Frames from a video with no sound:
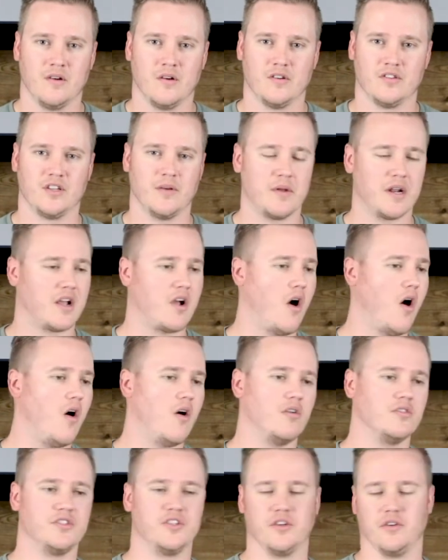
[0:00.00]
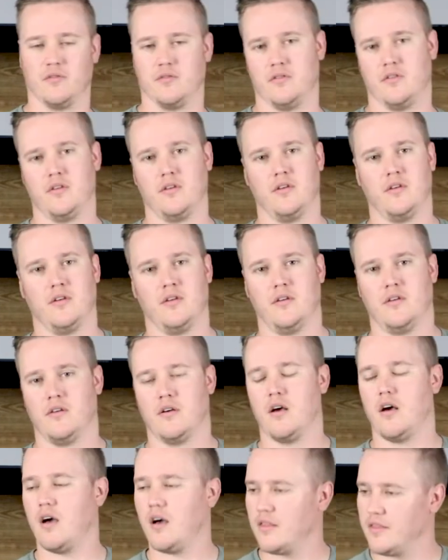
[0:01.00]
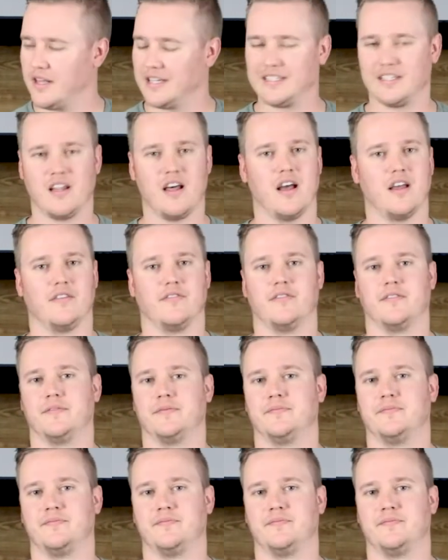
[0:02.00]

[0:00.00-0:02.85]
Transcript: Or somebody calls you. Ah, that's life.